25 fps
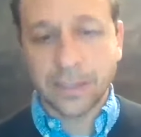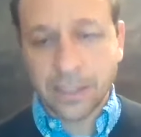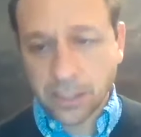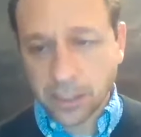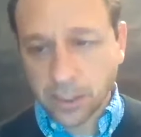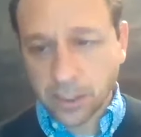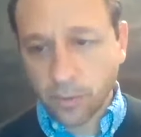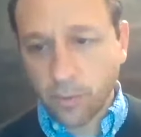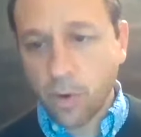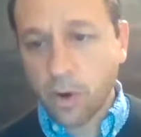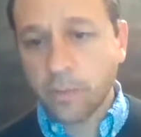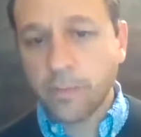This is
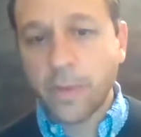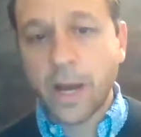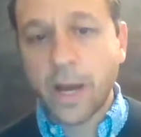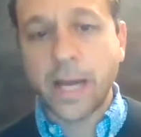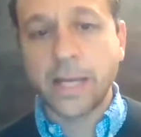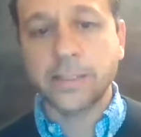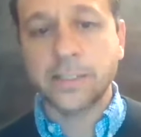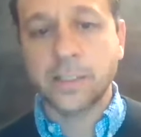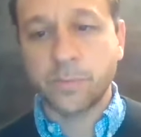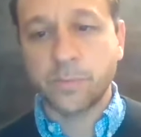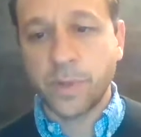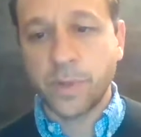the more
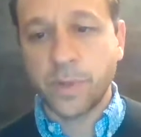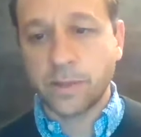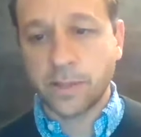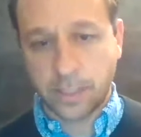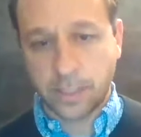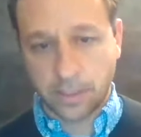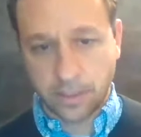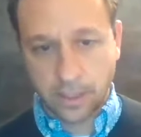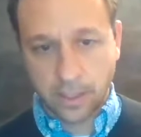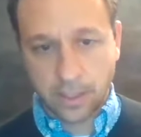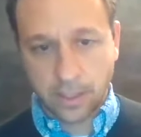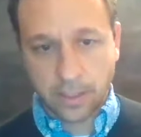mind,
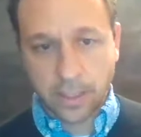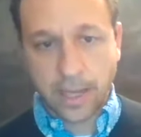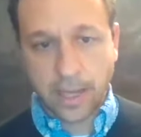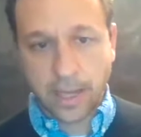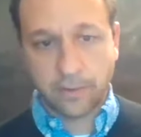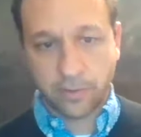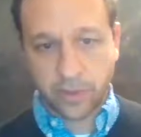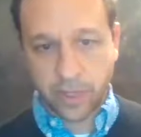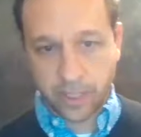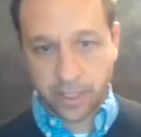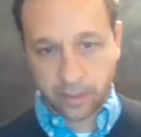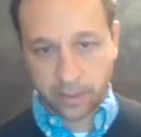spirit kind
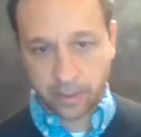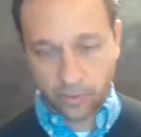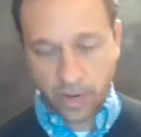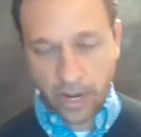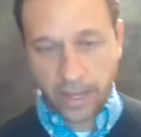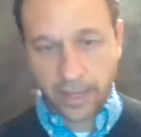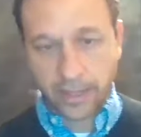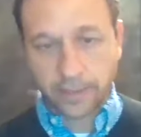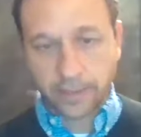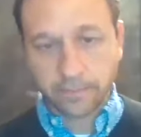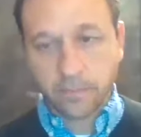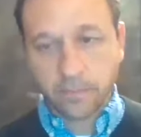of thing,
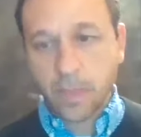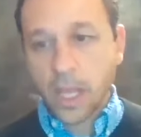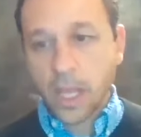right?